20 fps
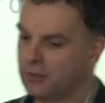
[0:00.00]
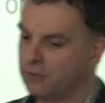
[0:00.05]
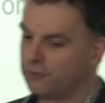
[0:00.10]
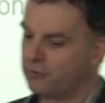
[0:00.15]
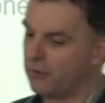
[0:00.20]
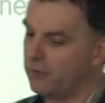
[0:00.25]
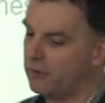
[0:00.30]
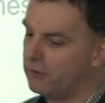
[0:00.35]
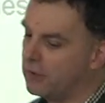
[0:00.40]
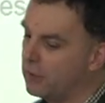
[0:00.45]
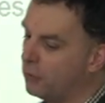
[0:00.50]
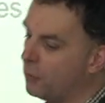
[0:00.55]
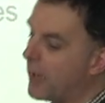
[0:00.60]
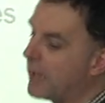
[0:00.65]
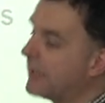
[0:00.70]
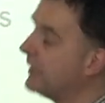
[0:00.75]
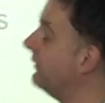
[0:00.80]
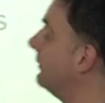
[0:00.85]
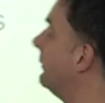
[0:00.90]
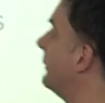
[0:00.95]
So there are
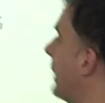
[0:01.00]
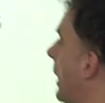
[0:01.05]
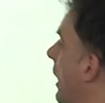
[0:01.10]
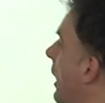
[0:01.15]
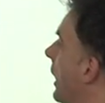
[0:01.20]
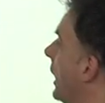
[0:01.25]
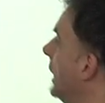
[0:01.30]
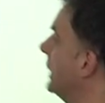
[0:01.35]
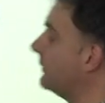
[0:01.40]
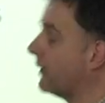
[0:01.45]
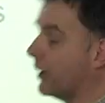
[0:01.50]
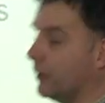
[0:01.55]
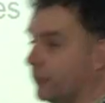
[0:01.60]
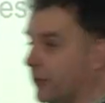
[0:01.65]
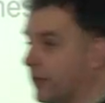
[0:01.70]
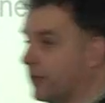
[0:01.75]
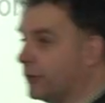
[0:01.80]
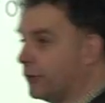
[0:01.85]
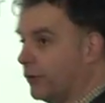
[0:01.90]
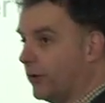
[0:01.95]
ways to hide those
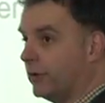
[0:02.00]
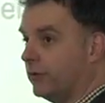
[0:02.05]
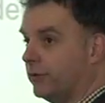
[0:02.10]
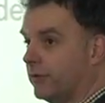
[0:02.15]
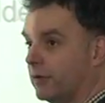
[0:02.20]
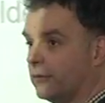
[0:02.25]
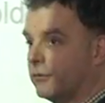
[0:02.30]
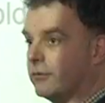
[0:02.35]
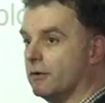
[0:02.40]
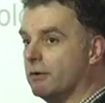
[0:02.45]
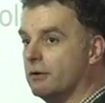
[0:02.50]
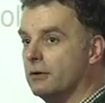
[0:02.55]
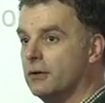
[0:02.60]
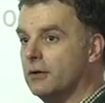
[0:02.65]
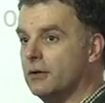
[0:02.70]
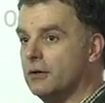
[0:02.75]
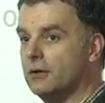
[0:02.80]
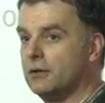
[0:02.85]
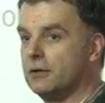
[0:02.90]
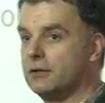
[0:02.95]
increases.
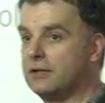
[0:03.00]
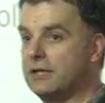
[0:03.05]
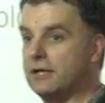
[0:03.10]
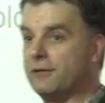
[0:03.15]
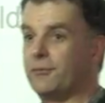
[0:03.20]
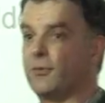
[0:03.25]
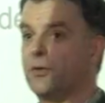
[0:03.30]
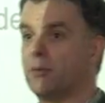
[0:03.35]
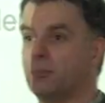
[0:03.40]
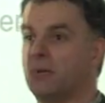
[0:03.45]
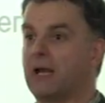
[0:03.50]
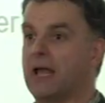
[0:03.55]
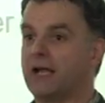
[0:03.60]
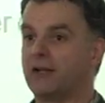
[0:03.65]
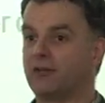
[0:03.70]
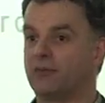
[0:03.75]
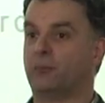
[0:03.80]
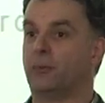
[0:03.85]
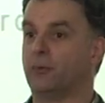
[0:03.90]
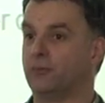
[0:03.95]
Give them
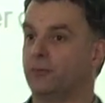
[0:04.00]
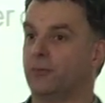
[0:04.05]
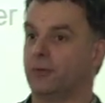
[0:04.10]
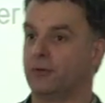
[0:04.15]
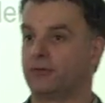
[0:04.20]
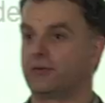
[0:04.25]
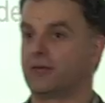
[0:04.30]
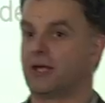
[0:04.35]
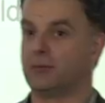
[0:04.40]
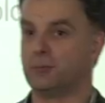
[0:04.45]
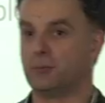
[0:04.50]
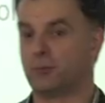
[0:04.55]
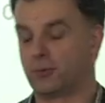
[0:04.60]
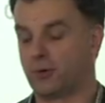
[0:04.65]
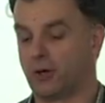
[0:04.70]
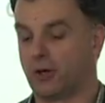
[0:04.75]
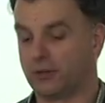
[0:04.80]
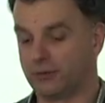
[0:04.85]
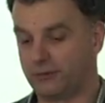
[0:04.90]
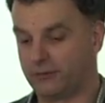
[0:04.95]
less, but for the same
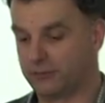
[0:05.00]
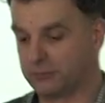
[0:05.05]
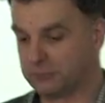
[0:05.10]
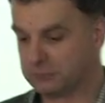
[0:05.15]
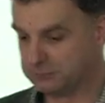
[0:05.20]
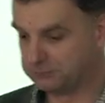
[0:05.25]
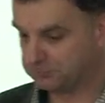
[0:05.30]
price.